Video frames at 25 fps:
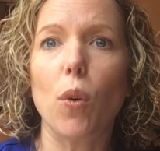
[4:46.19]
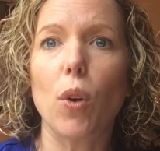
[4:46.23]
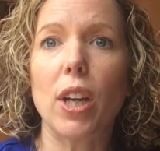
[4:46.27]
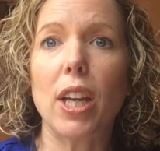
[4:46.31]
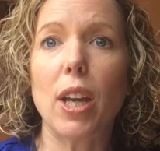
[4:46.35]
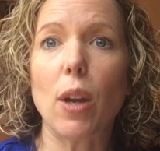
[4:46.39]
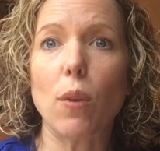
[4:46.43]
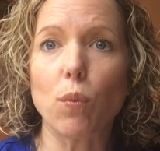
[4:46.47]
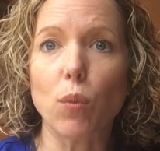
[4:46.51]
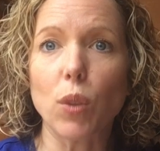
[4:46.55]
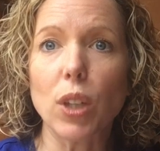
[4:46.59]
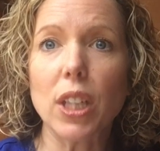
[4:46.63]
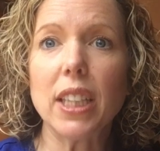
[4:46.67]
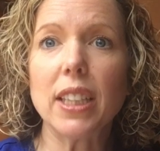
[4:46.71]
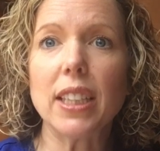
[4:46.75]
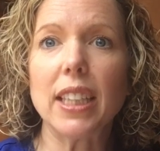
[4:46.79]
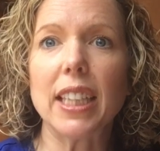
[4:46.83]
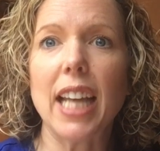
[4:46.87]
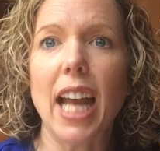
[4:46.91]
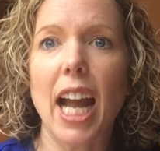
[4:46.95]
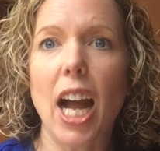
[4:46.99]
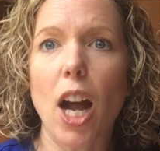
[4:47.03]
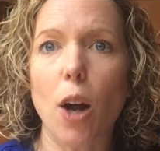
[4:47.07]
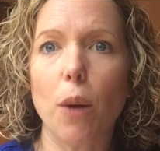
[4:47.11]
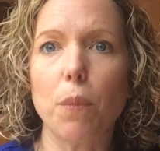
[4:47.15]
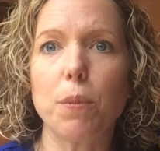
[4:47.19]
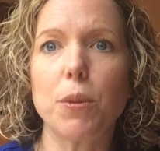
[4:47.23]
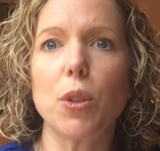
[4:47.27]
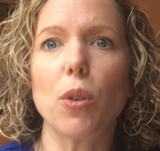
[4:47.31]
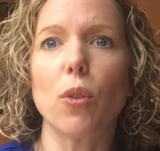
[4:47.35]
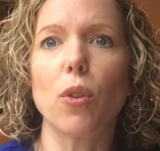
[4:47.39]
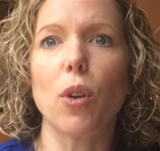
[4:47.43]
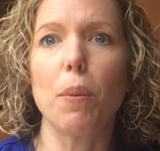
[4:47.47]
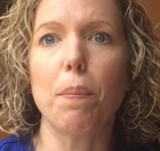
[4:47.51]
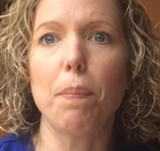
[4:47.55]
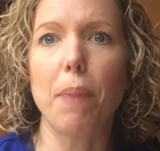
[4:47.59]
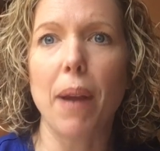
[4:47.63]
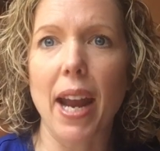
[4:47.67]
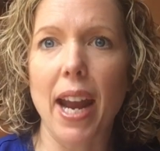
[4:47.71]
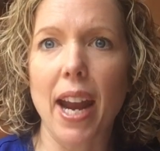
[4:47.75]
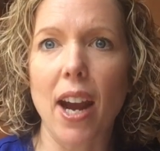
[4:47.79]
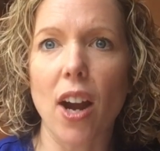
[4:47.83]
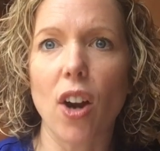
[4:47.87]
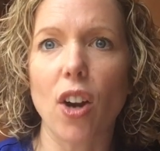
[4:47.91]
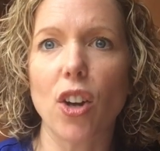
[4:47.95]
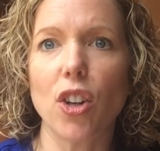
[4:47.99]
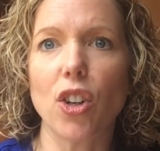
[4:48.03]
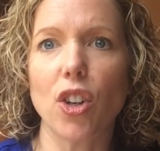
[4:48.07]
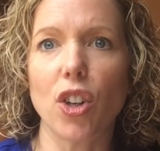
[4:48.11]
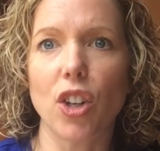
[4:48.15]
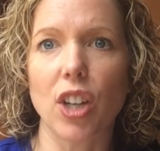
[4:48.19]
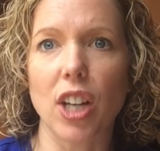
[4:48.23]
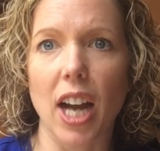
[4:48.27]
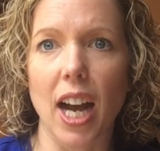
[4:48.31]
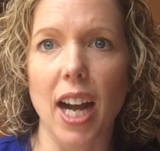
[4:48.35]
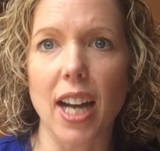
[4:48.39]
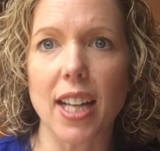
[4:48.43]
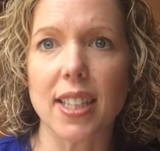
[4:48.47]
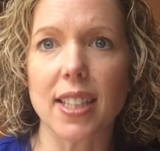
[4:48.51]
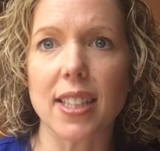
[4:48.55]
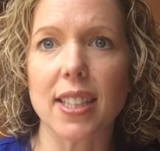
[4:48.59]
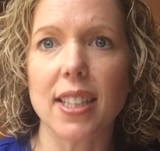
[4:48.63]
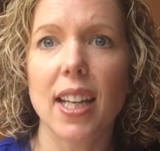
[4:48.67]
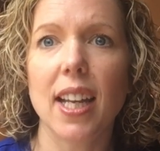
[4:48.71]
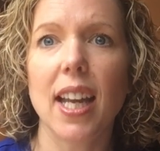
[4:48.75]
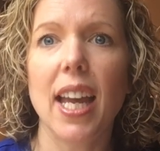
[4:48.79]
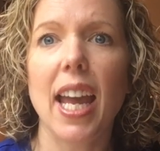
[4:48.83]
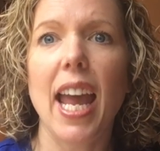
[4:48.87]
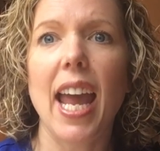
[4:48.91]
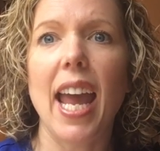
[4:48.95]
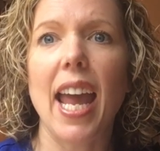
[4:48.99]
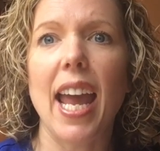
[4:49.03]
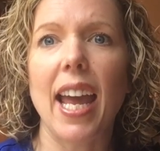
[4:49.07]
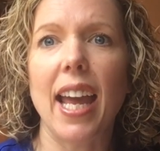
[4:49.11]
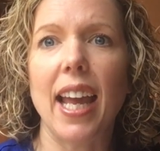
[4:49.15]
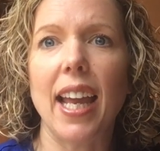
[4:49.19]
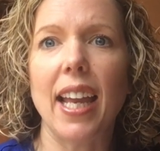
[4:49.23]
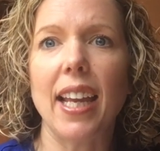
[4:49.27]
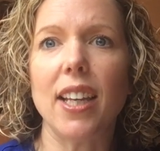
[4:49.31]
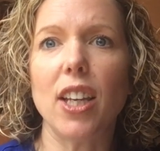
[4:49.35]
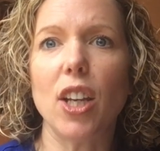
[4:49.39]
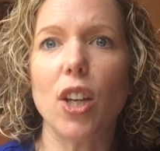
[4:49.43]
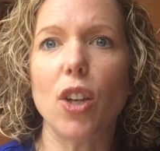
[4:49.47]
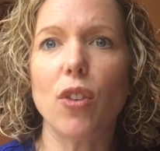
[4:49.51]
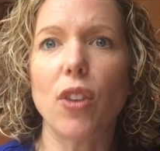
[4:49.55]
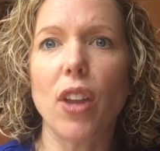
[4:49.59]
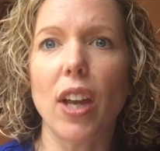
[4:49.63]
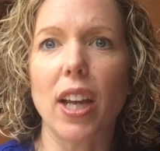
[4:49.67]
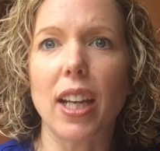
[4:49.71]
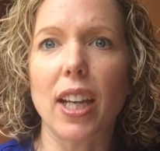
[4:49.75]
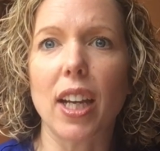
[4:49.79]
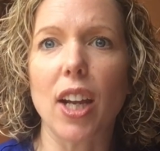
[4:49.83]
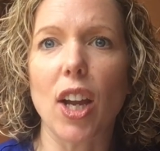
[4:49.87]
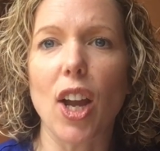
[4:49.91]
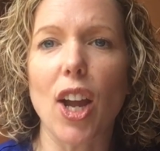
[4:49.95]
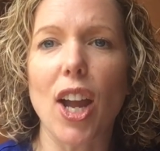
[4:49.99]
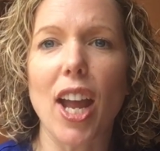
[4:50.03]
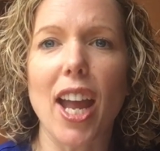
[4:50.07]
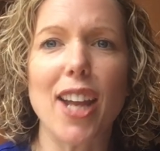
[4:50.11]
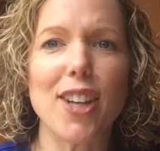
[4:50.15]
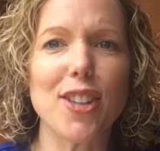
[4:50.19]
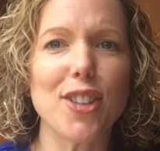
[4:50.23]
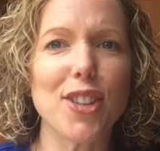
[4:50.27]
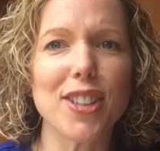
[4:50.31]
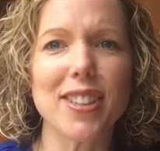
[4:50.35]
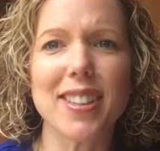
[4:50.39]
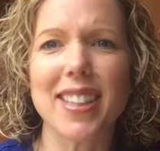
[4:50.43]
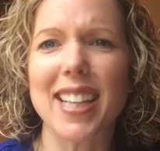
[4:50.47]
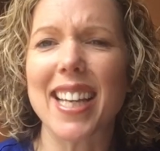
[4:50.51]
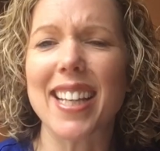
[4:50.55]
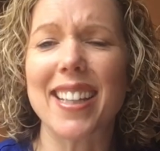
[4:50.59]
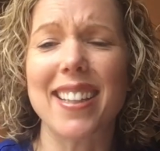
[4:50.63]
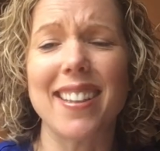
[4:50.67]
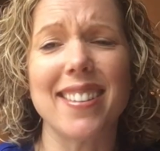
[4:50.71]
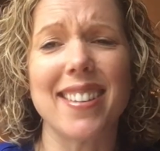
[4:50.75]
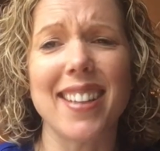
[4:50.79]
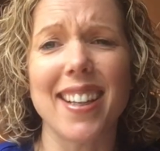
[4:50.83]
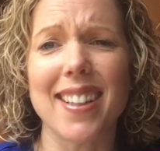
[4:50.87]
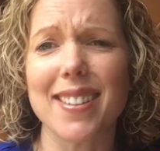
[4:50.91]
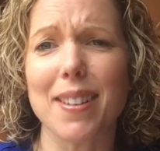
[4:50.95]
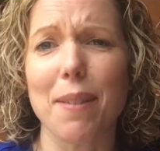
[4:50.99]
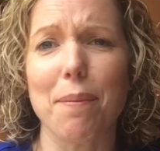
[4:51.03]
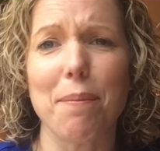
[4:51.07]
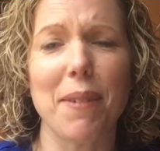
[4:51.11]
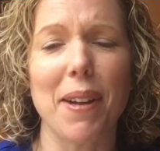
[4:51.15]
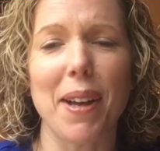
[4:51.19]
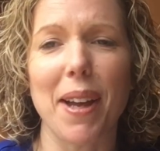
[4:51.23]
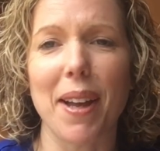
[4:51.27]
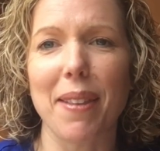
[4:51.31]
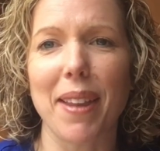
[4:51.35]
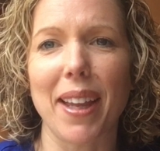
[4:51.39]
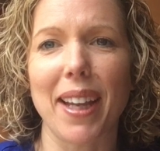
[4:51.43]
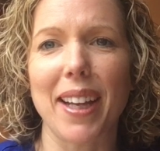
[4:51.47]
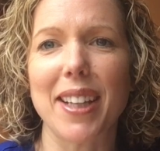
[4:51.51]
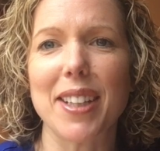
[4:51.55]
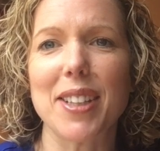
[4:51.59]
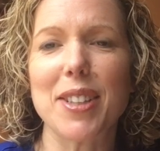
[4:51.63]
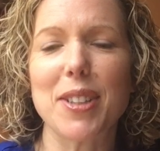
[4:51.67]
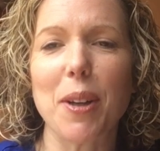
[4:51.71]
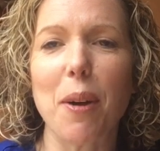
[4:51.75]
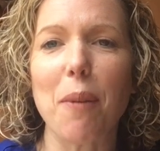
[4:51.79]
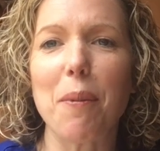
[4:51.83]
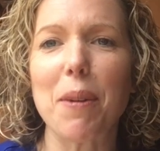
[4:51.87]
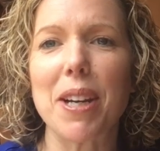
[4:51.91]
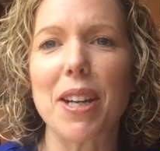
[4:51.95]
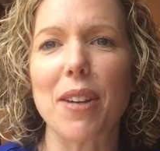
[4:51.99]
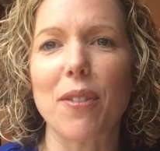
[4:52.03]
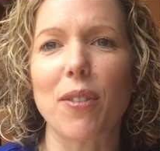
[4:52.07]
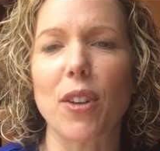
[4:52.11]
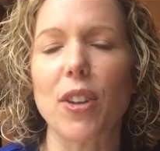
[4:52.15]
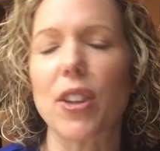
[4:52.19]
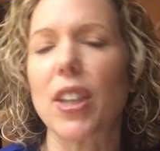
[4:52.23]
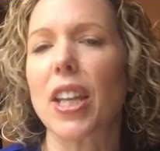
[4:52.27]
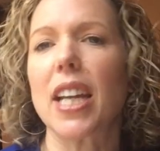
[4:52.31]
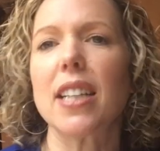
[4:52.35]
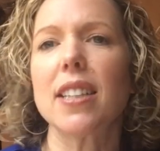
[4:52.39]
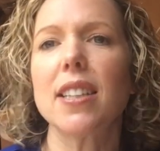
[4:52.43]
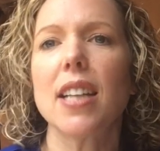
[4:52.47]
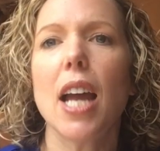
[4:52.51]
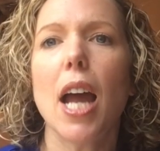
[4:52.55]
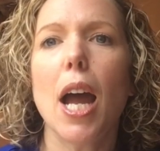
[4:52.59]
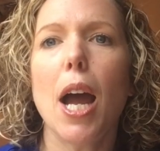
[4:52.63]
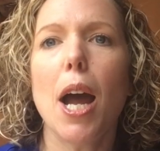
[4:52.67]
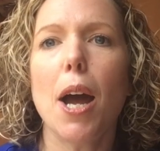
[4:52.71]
can really help to repair your guts, and it does like so many different things.